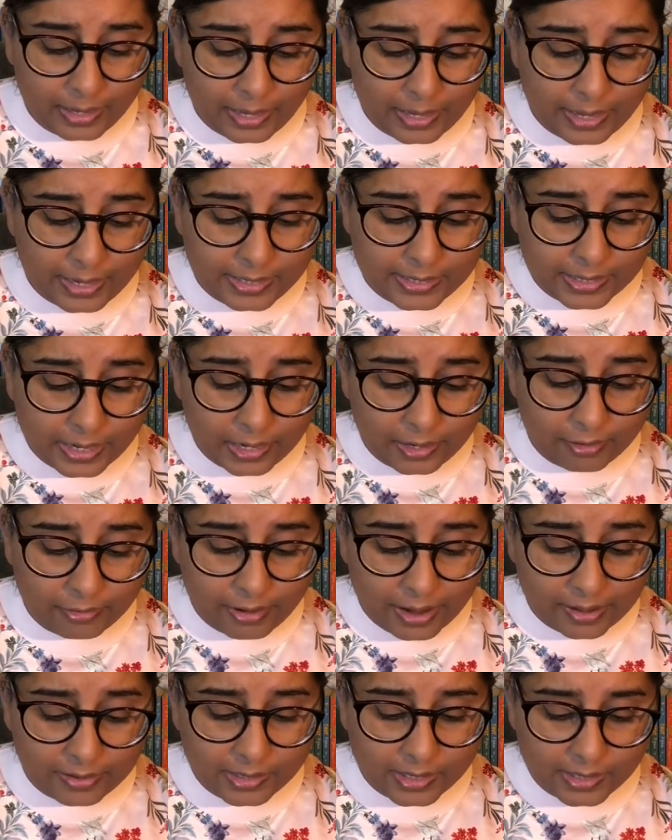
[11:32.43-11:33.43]
He dug
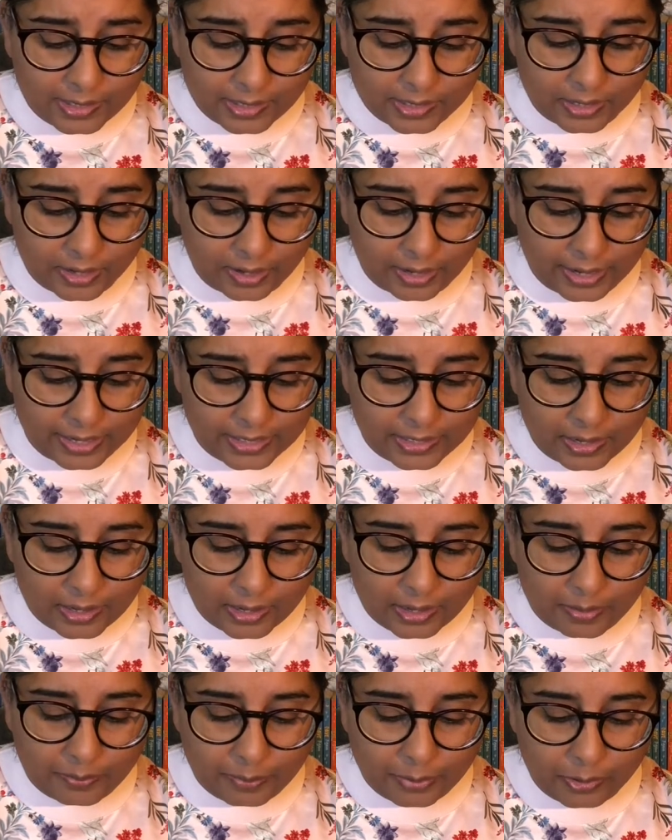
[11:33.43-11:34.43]
around inside
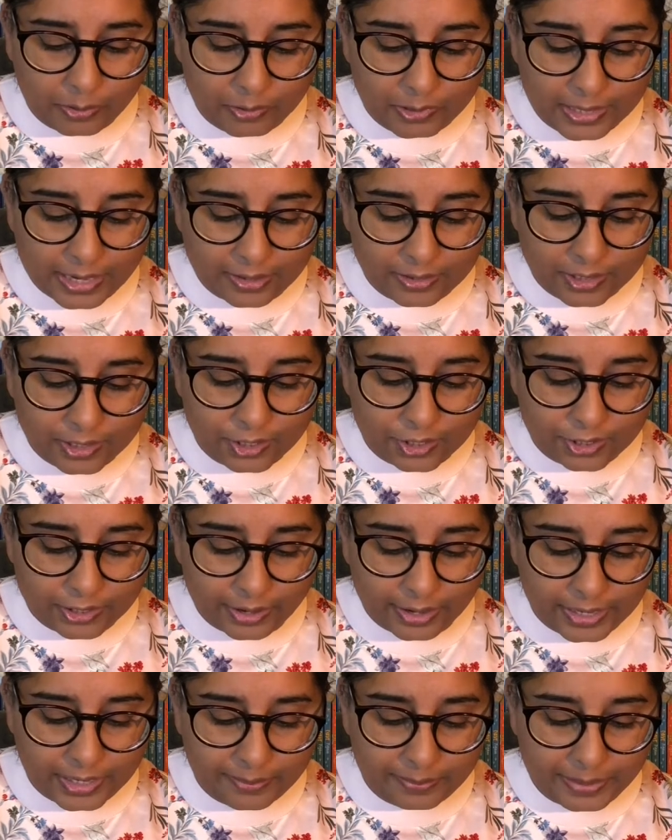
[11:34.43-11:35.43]
and pulled out a
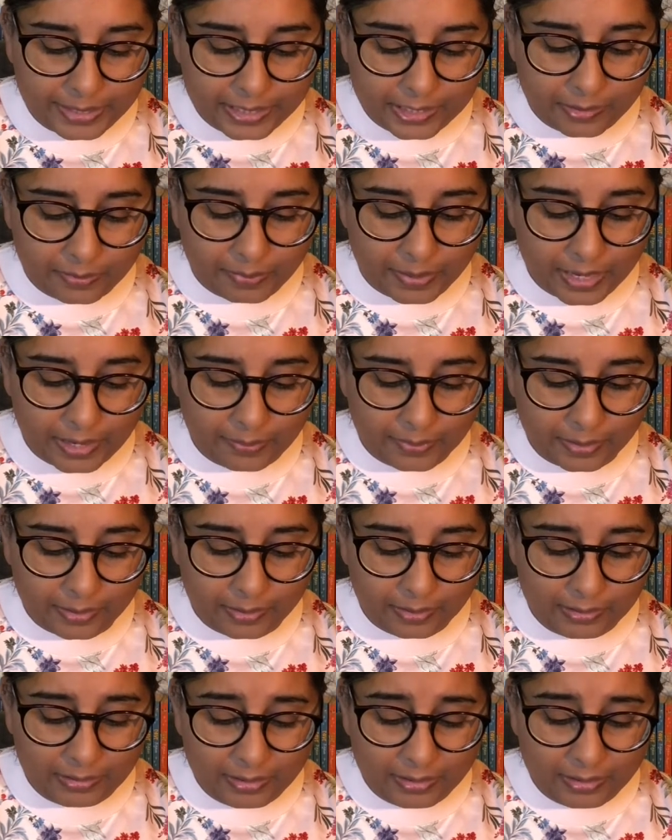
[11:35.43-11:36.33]
shiny piece of paper.